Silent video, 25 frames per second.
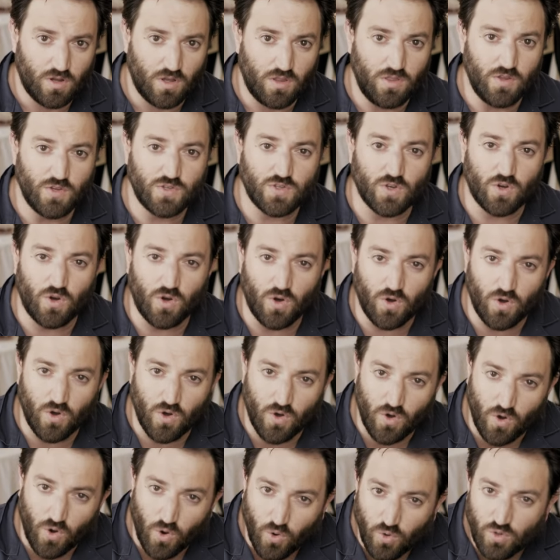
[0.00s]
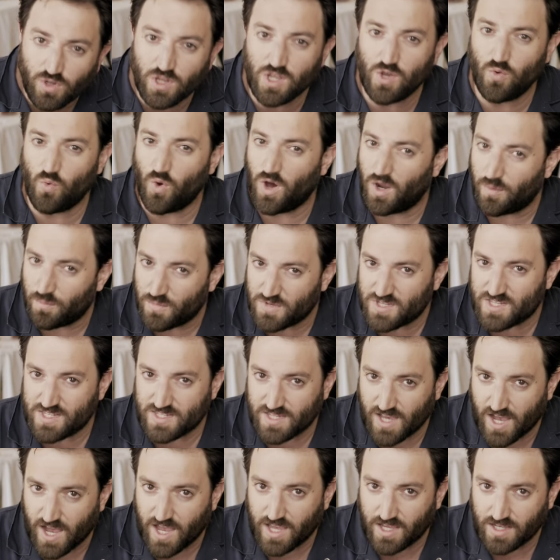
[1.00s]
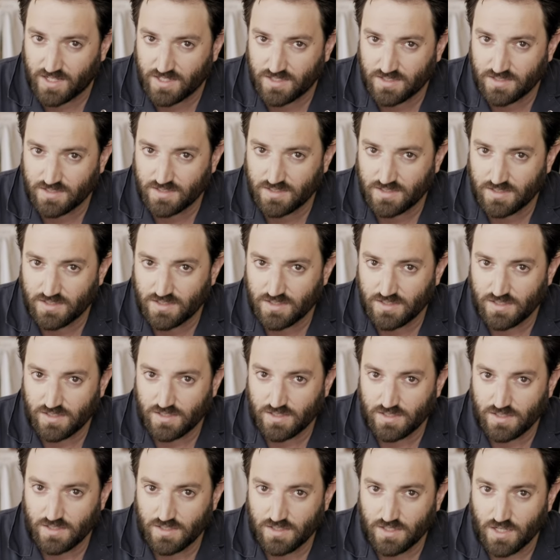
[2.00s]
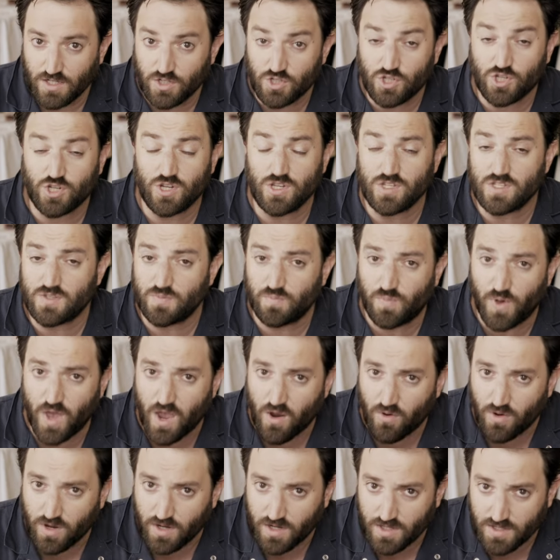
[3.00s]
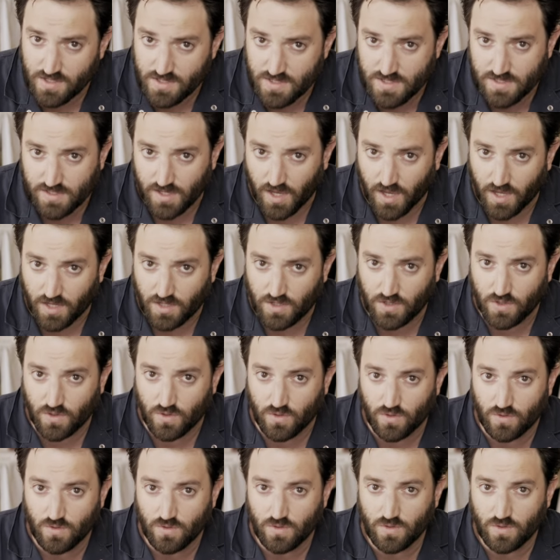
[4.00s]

And there's only one Messiah, and she's buried inside you.